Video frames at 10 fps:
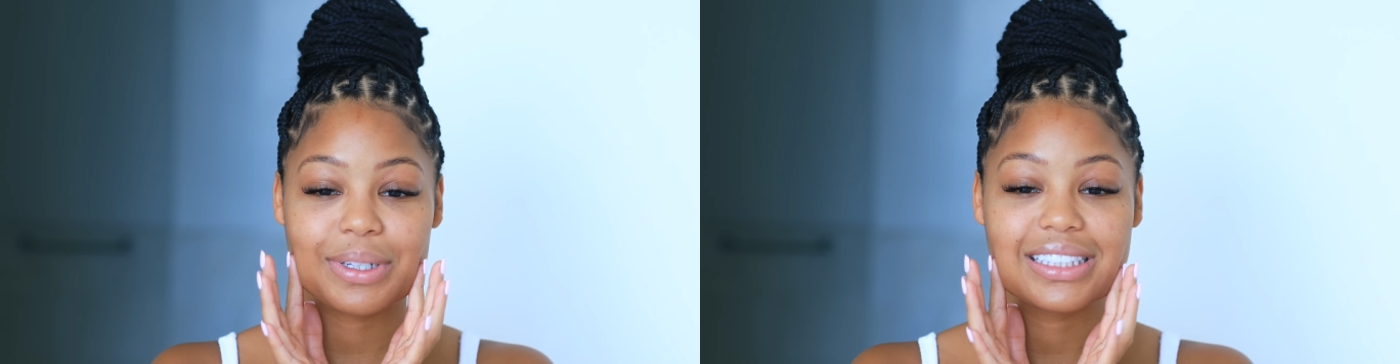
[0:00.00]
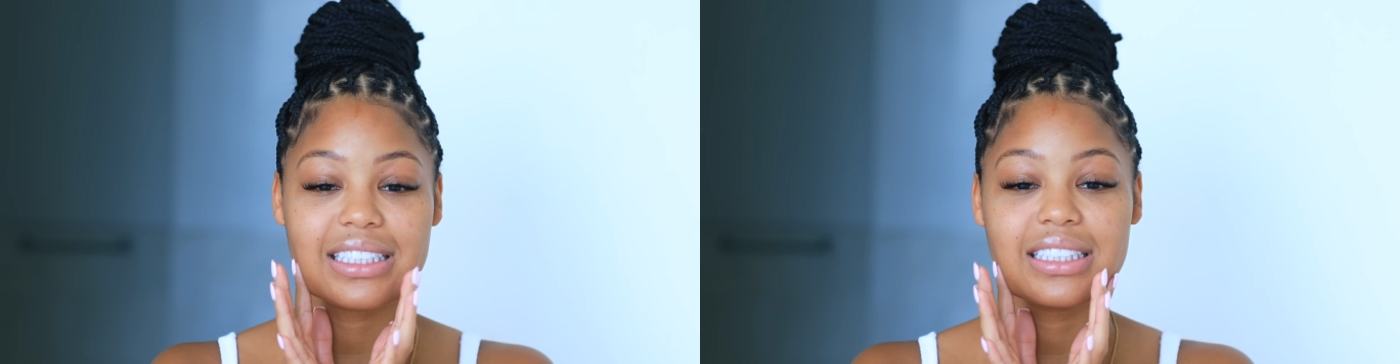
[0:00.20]

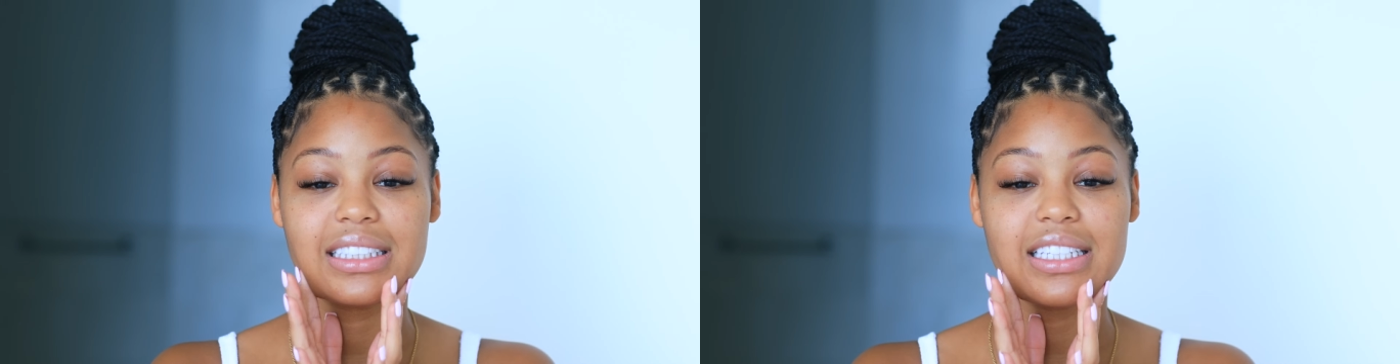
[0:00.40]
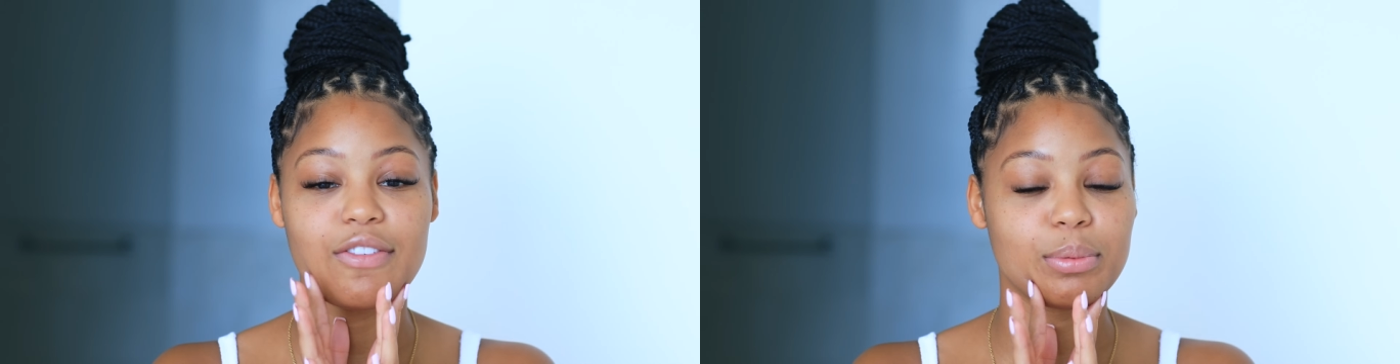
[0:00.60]
My skin
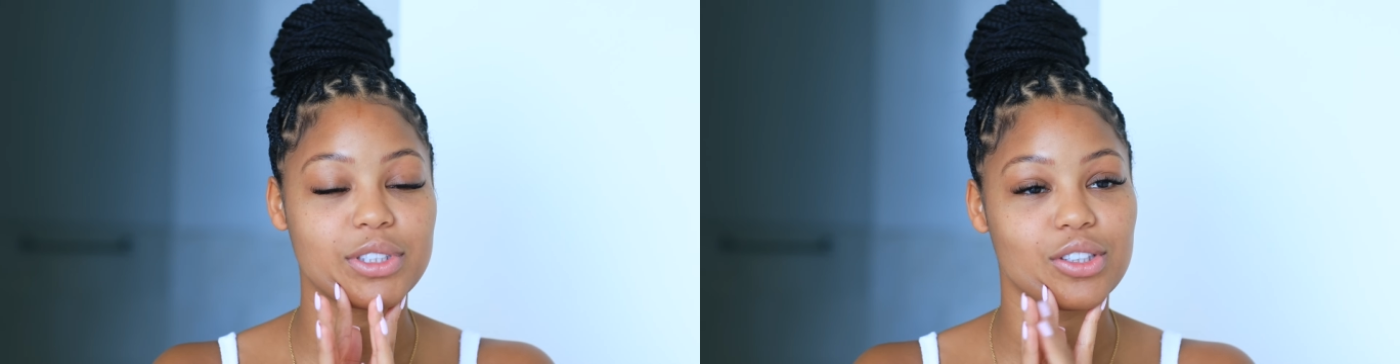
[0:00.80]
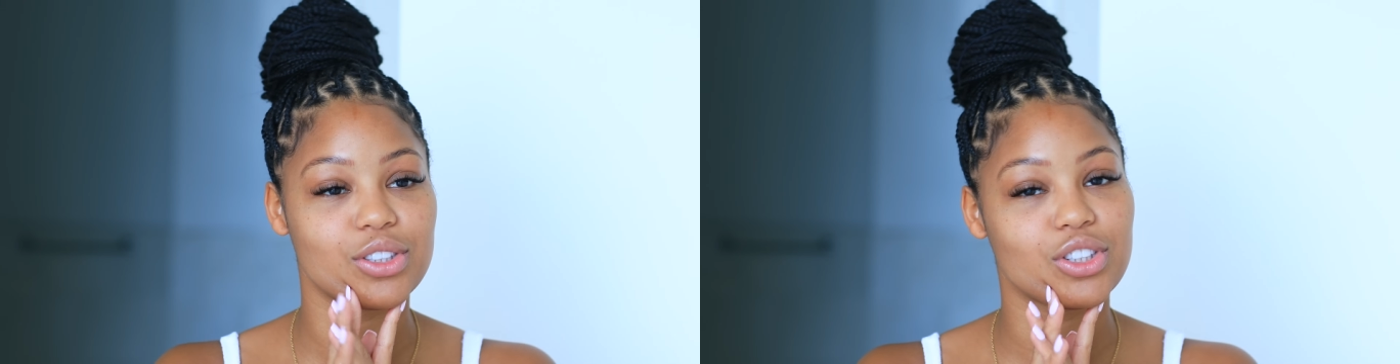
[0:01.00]
has never
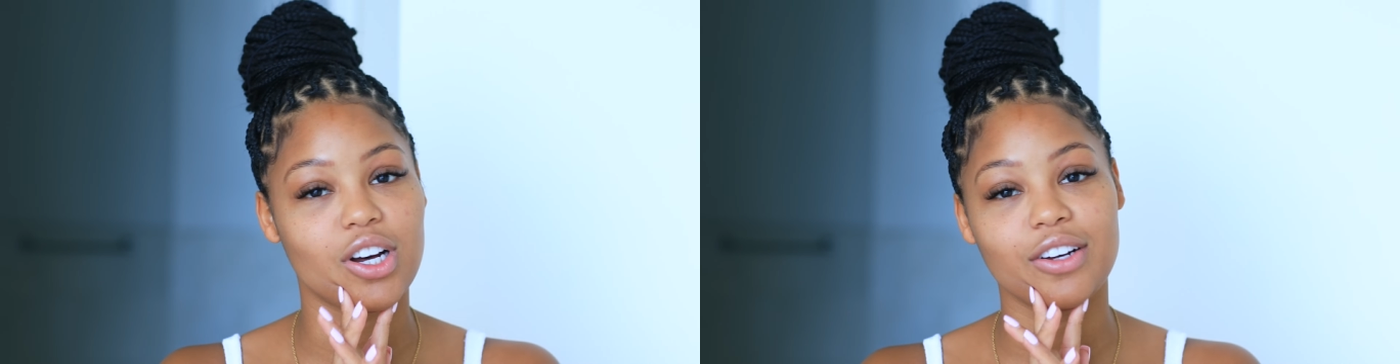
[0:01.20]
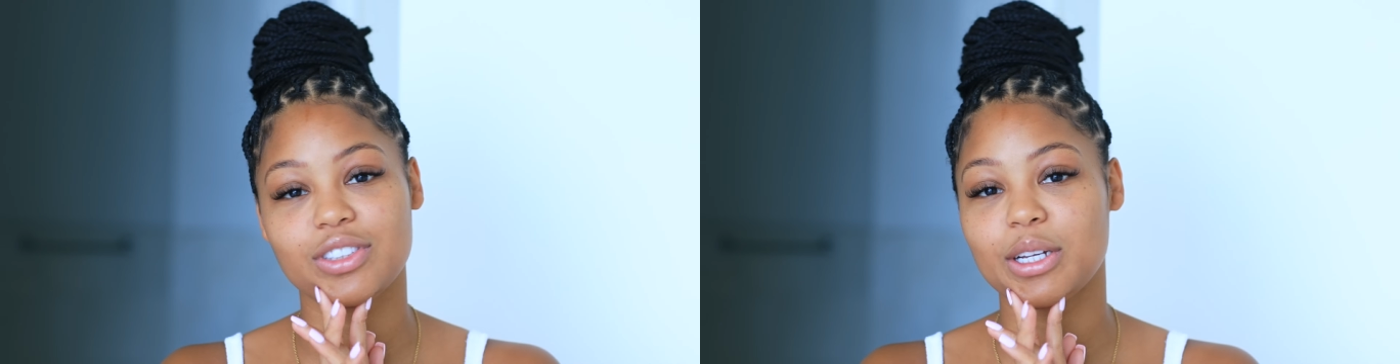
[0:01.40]
been so
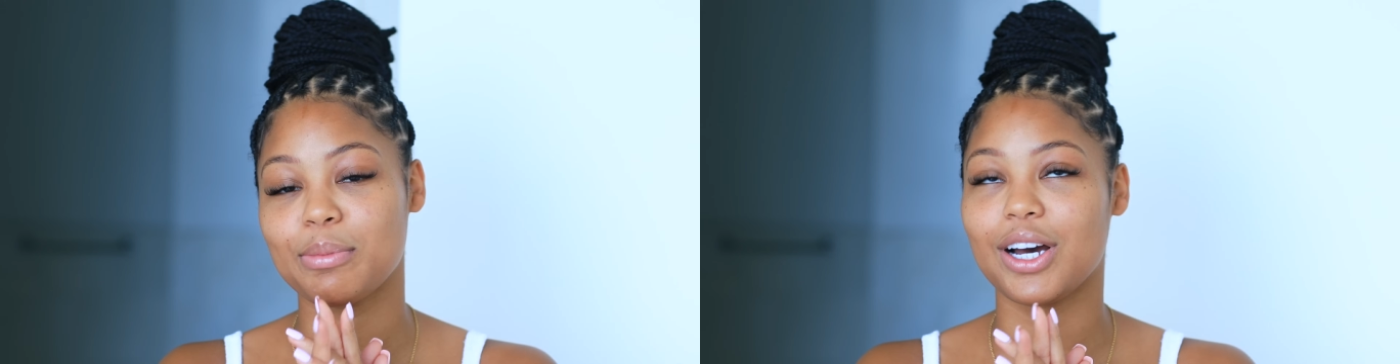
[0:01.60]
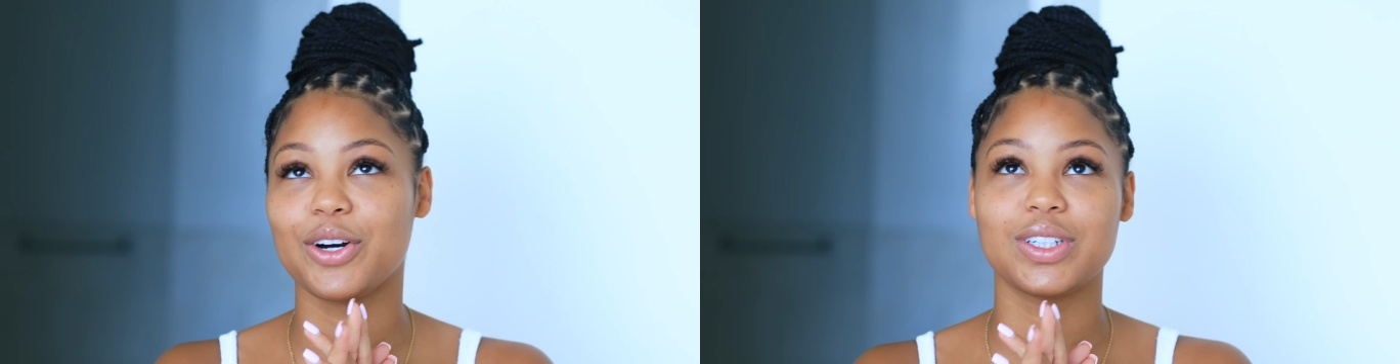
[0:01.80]
soft in
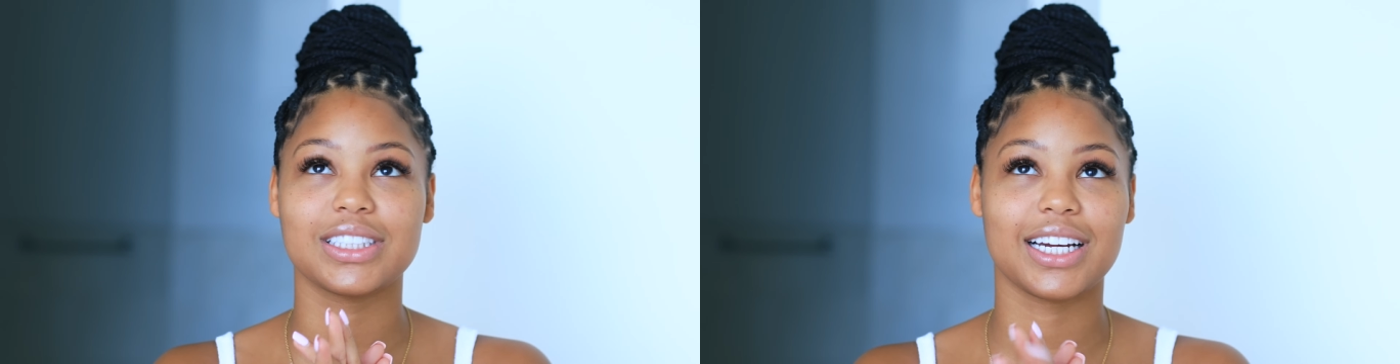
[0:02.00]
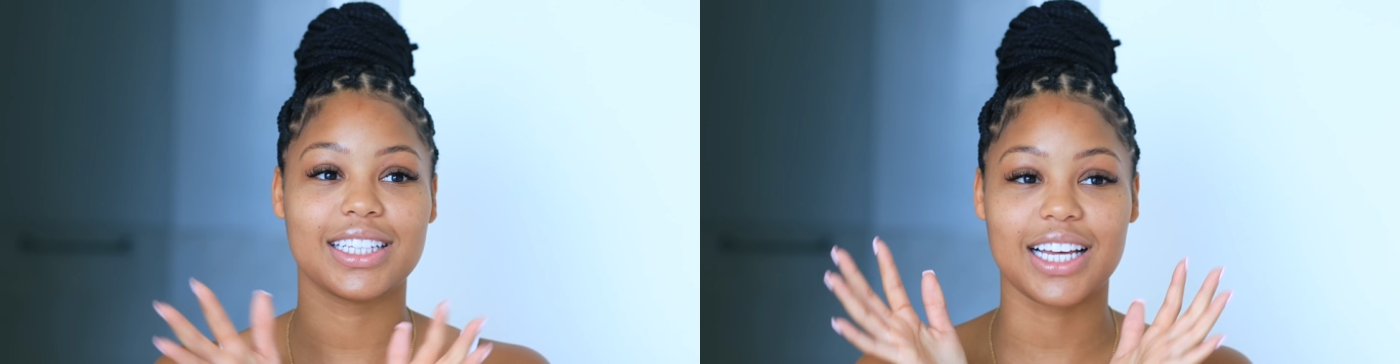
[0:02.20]
my whole
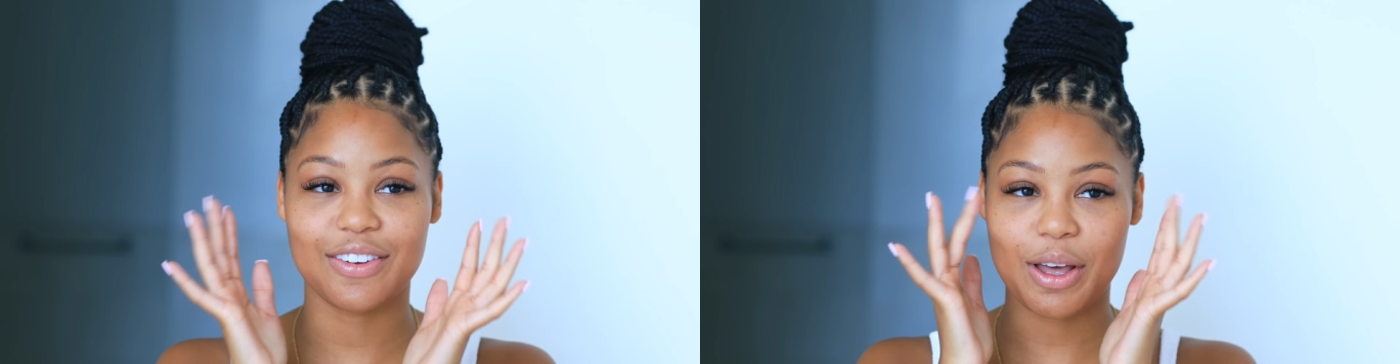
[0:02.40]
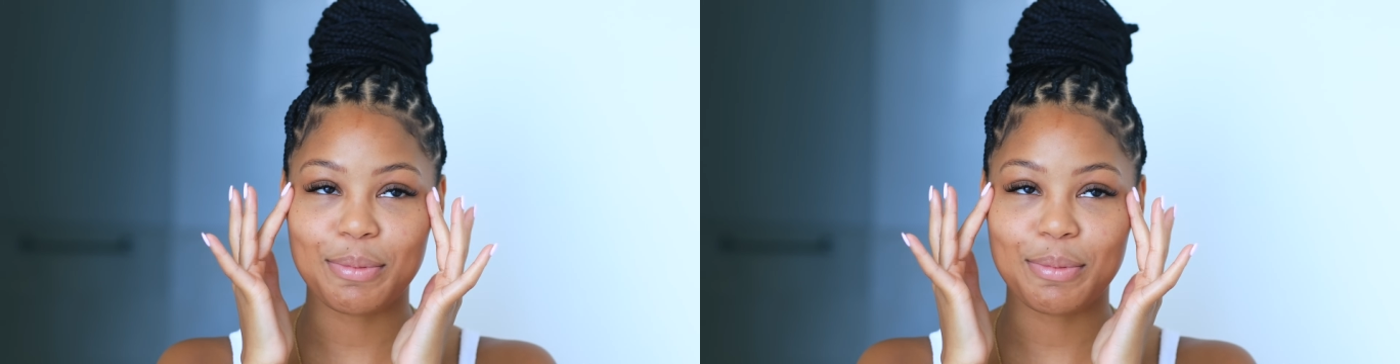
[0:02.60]
entire life.